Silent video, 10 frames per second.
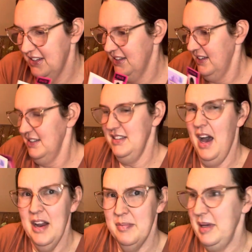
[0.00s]
It's
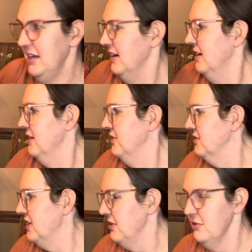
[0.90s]
gotta be. There's
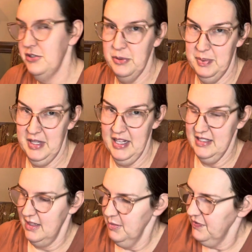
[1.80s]
other duplicates.
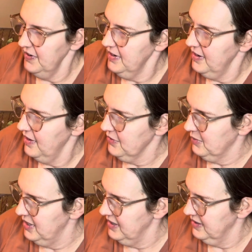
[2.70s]
Let me find another
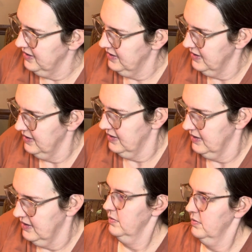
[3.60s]
one.
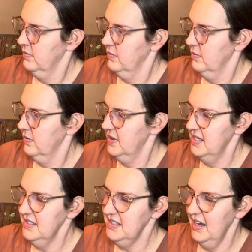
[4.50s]

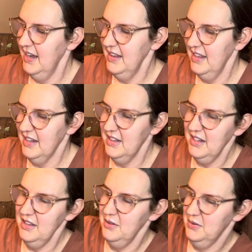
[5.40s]
This guy, like, look
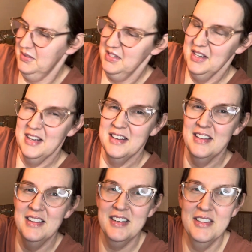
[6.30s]
at those
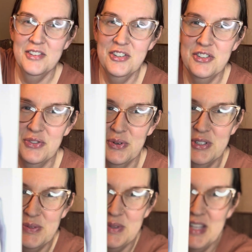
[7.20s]

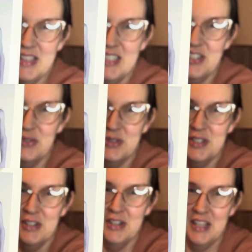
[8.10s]
shorts with like the shorts
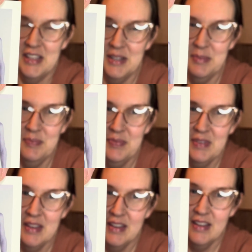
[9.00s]
underneath them.
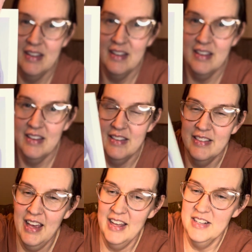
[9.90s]

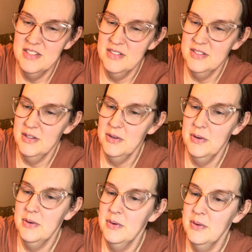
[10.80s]
That is
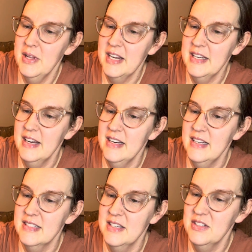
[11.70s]
so like
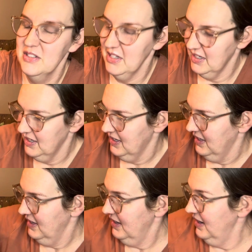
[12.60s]
90s.
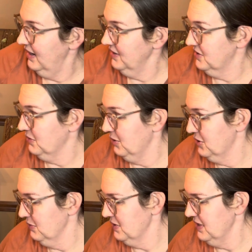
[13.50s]
I used to wear
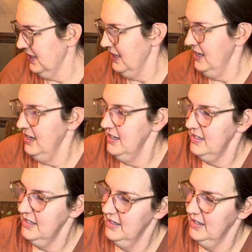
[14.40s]
shorts like that.